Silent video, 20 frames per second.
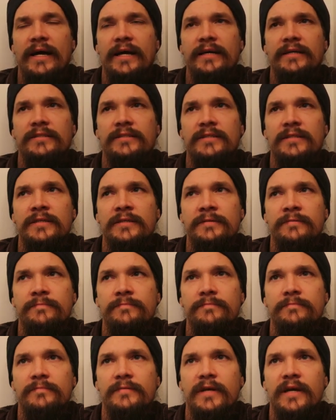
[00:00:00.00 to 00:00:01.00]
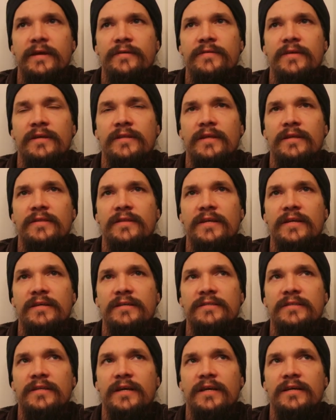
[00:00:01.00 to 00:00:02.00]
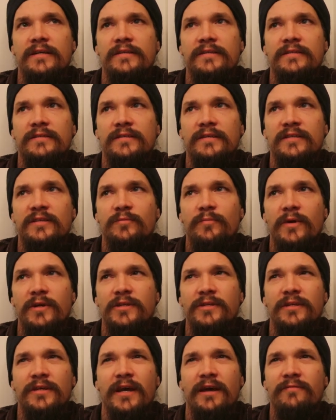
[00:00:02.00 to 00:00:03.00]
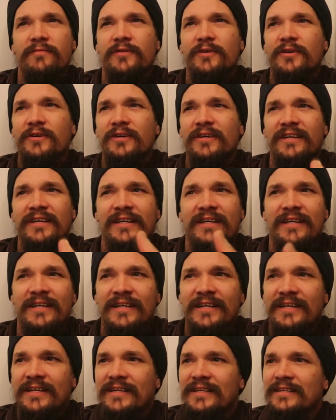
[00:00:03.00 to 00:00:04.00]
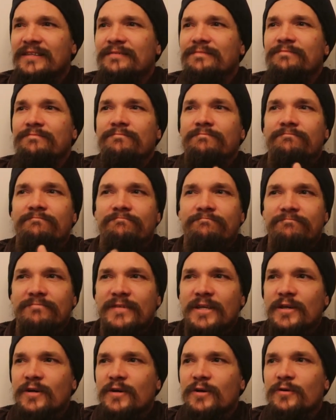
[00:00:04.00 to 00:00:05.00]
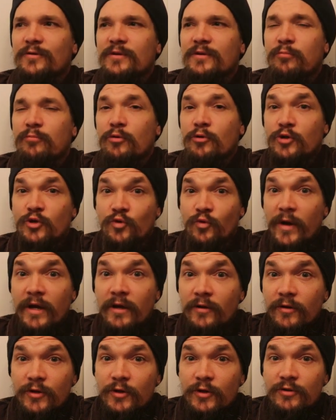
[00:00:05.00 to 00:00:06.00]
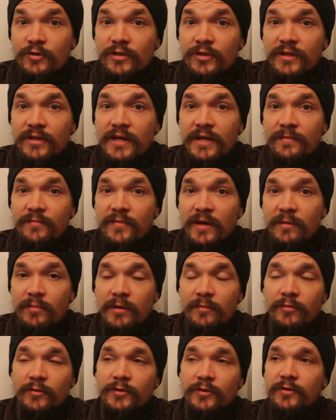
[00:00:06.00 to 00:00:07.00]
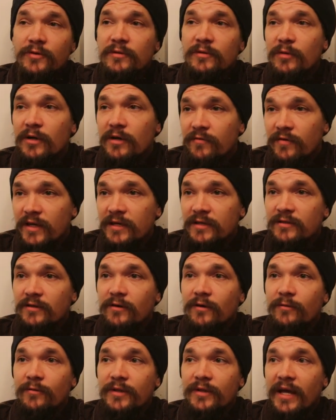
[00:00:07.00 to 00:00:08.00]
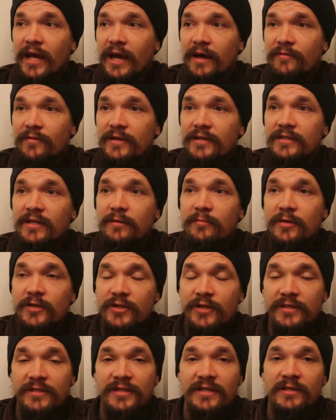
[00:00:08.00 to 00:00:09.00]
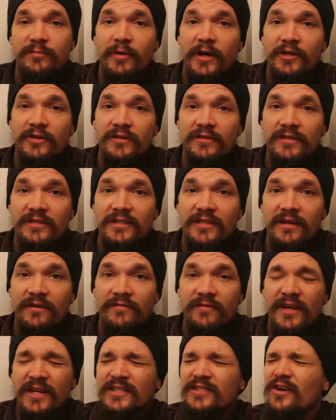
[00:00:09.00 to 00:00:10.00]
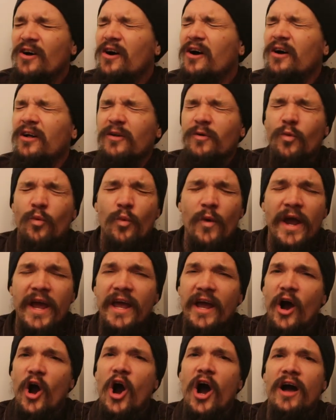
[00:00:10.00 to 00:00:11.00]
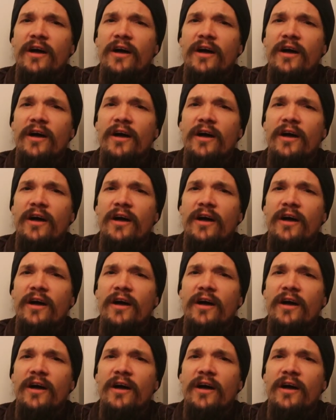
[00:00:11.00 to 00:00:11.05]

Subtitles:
And I think that these days, especially after the portrayal usually that people do in the movies or when they have these images, these pictures and stuff, it's all way